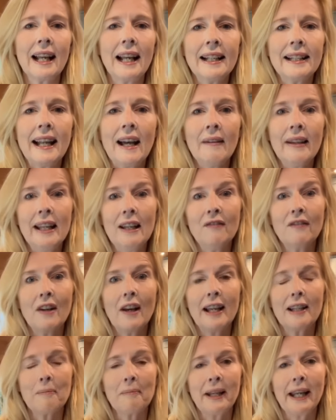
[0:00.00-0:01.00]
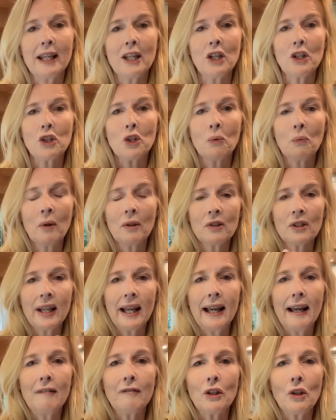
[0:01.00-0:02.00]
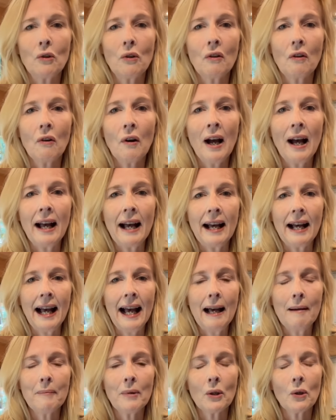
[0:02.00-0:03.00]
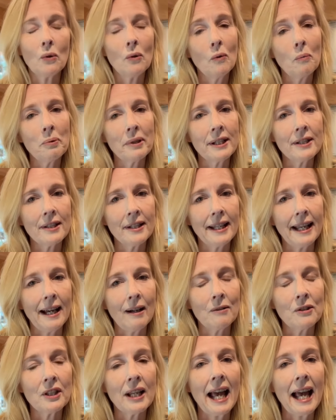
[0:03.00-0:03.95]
Now, if like me, you want to have your handbook all printed out